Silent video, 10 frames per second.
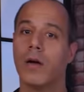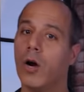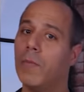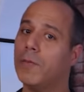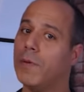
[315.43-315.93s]

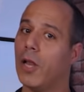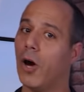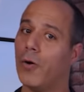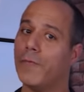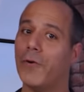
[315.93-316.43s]
Comment
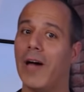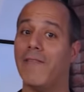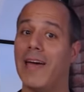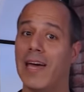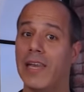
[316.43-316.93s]
below if you
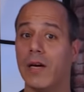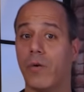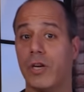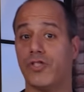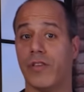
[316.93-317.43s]
have any
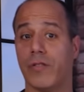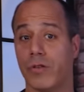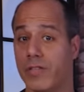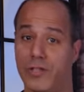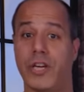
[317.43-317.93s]
questions
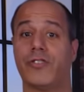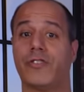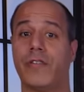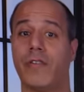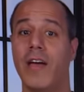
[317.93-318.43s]
or
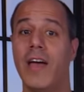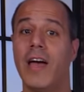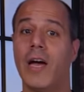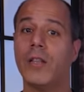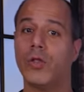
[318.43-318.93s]
suggestions,
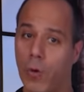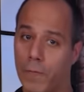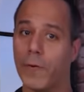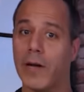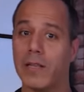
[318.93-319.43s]
and
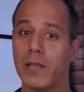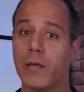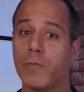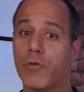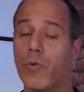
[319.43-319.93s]
don't forget to
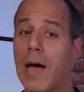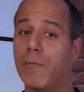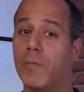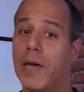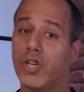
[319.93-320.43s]

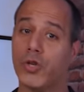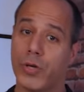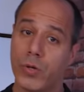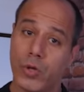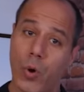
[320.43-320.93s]
subscribe to make sure
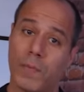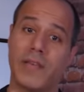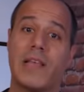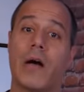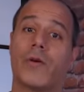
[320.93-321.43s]
you don't
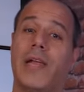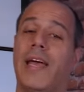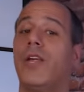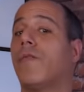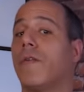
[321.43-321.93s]
miss out on
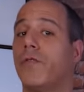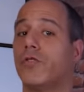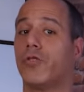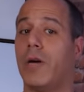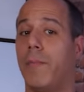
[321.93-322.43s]
any of our
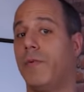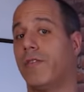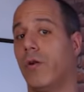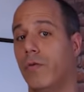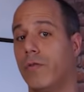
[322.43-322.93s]
future
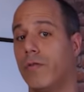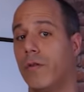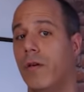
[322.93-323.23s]
episodes.